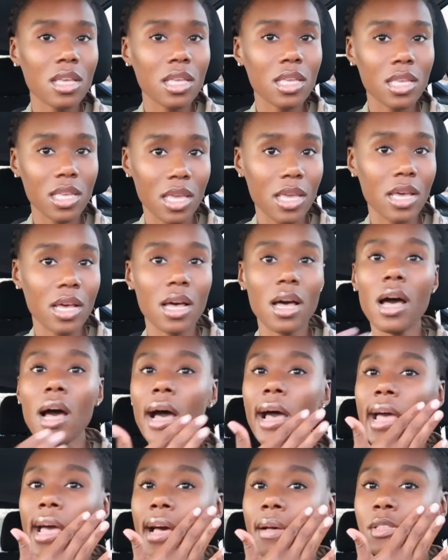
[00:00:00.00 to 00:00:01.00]
yeah
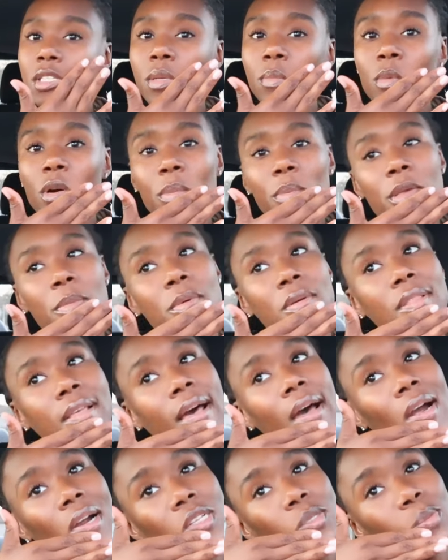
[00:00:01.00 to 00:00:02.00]
i have some more people
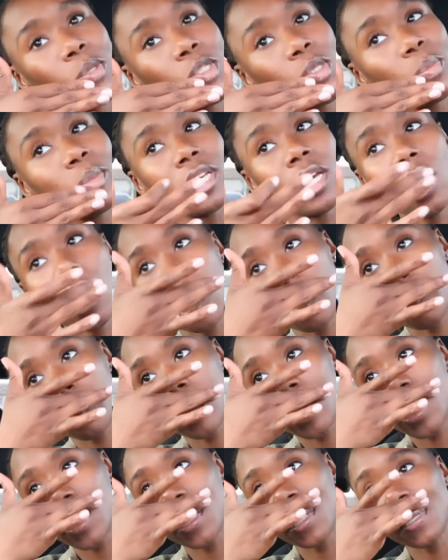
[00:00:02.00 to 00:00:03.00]
that are supposed to be
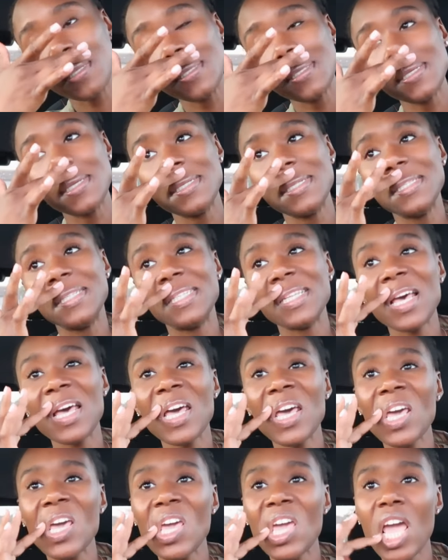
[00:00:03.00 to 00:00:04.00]
coming
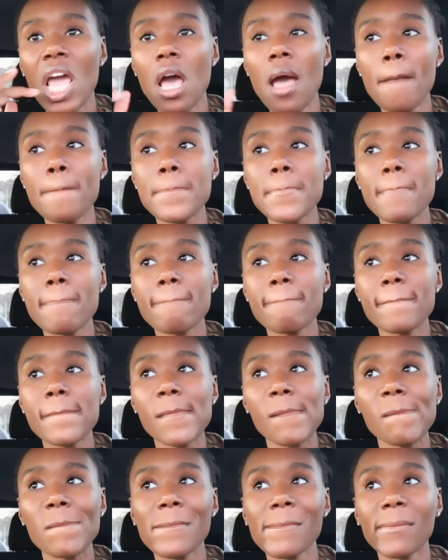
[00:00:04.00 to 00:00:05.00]
today
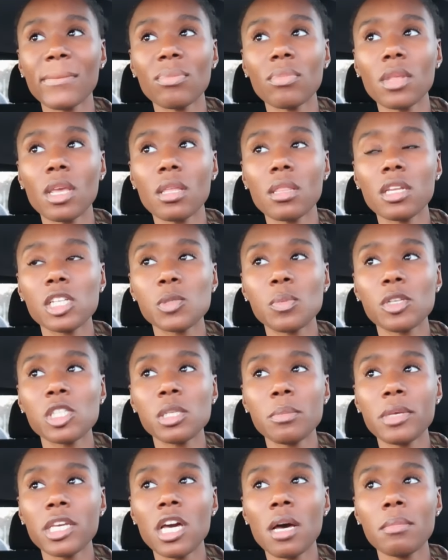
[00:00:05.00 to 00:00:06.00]
they're
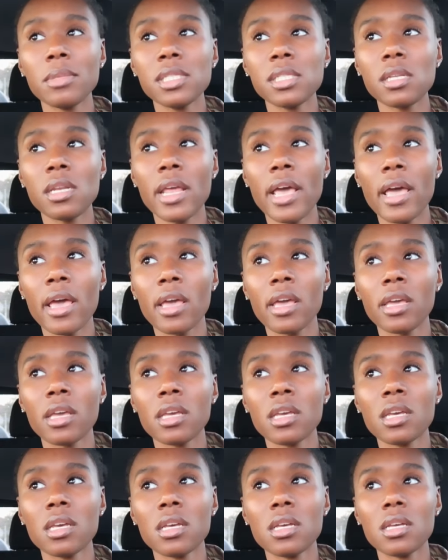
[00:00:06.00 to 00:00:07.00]
supposed to be coming
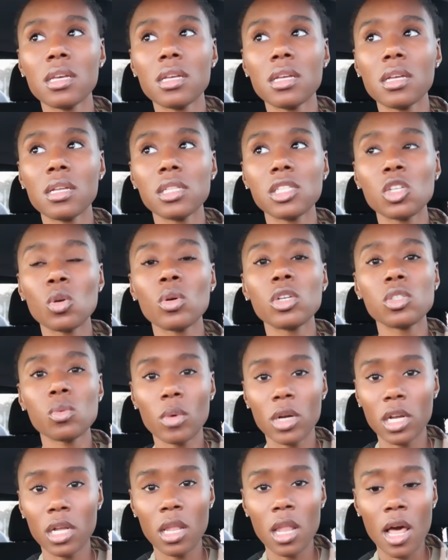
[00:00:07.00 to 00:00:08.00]
today towards
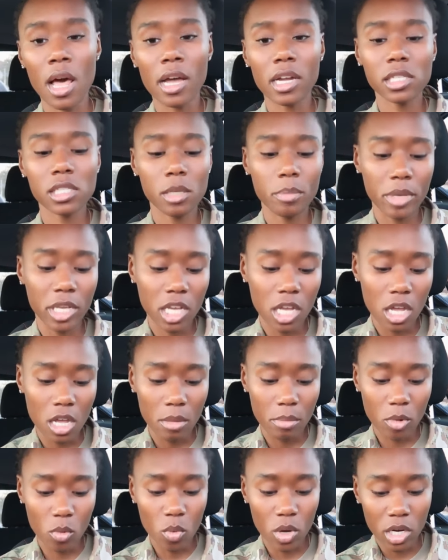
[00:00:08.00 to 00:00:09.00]
one o'clock to pick
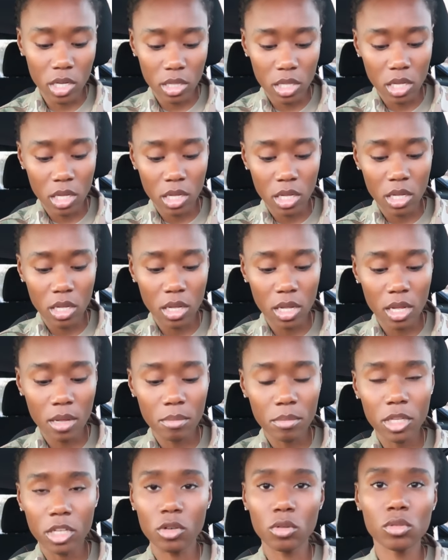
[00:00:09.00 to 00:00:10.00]
up one of the
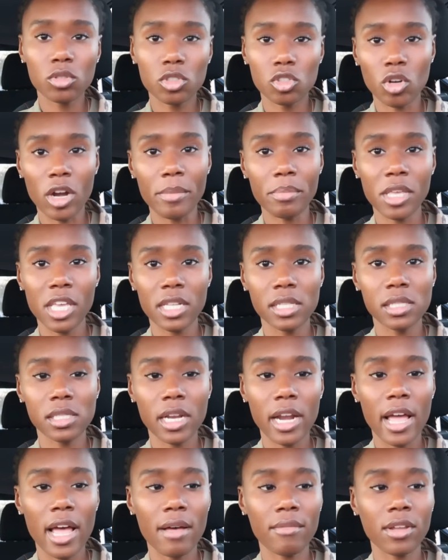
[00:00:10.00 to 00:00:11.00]
um, little striped kittens
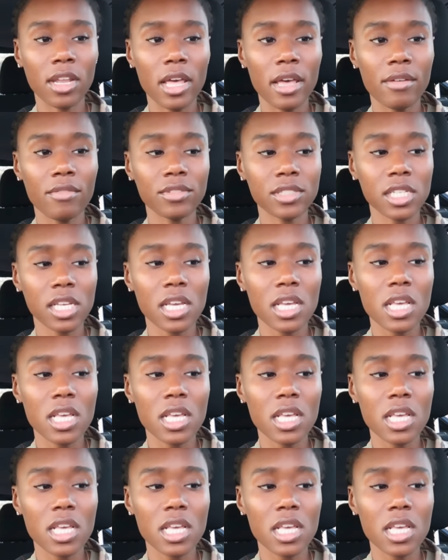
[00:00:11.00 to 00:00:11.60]
that I have left.